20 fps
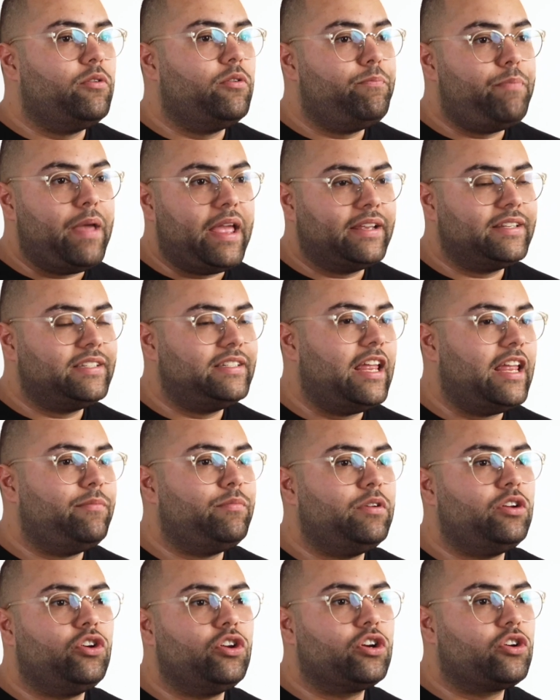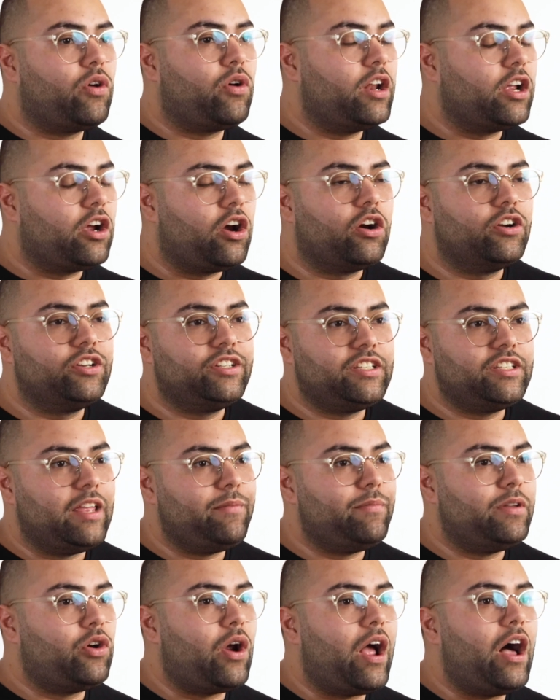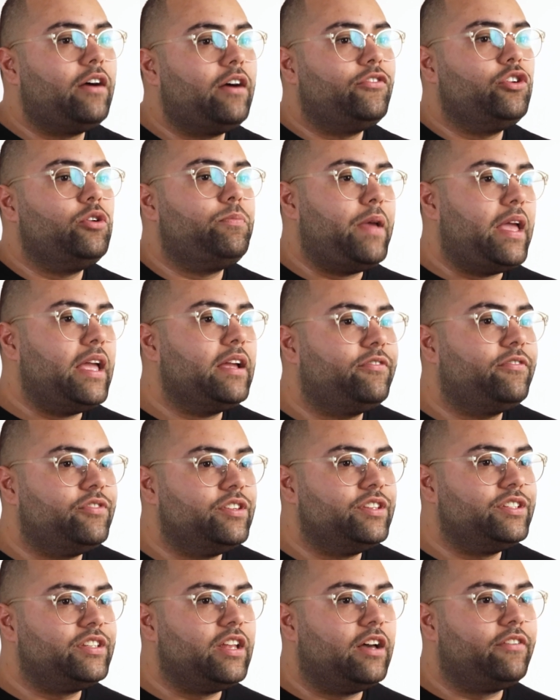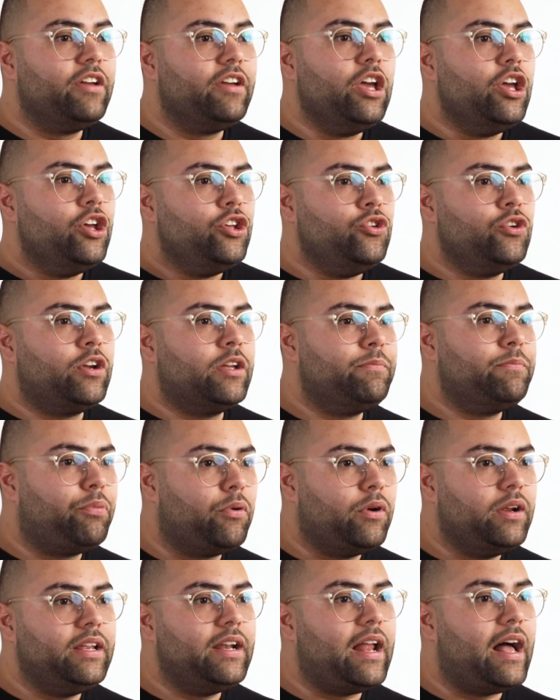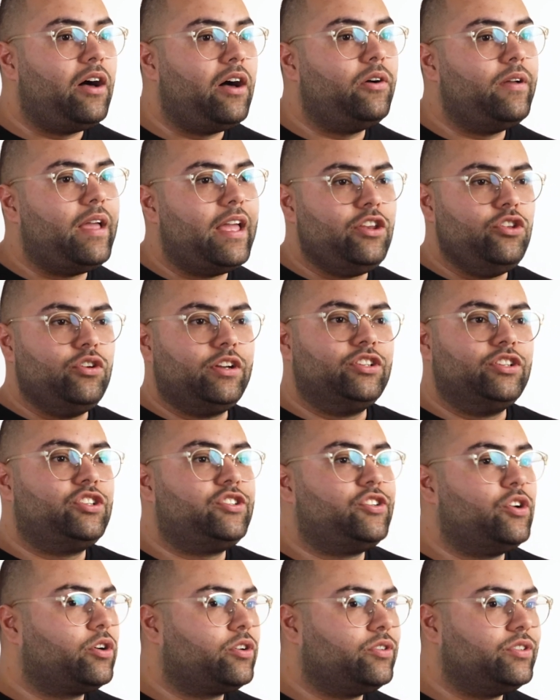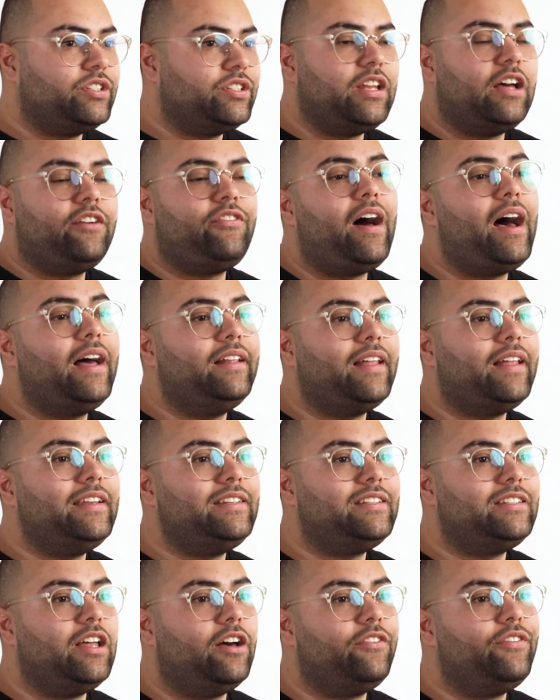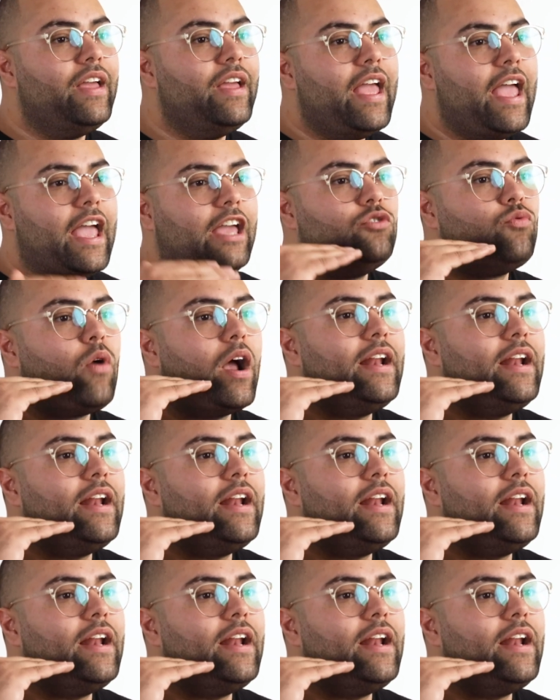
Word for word: your bank statement or your credit card statement or however you're paying for this stuff. You can print it out and you can circle stuff, highlight stuff, and